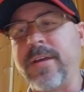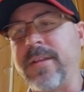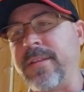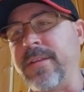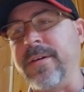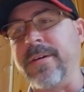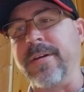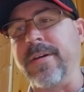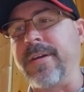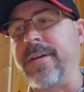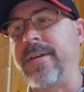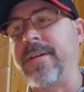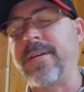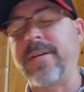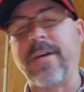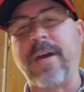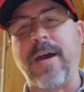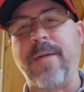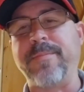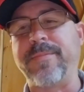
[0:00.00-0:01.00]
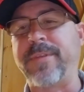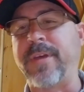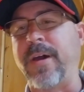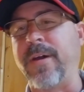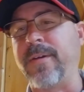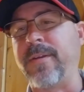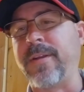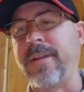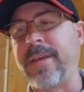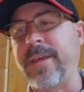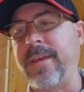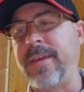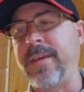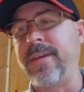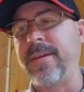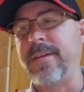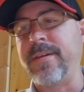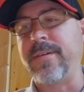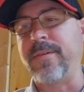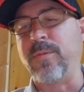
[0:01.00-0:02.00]
Look, I'm totally
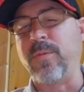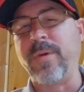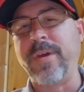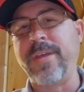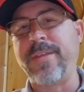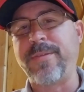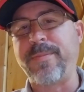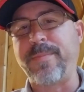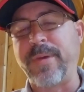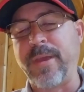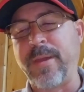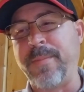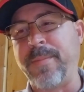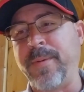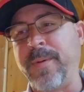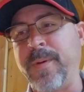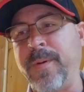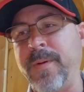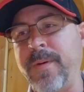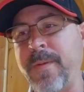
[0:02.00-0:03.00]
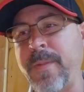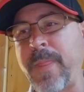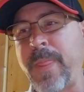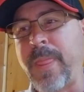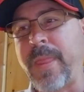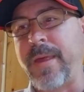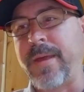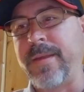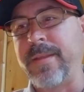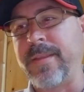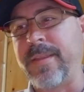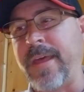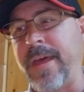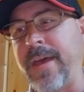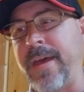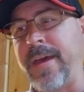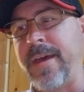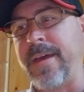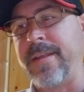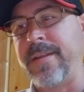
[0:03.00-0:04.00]
with people
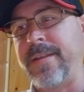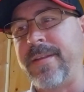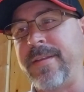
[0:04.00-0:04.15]
that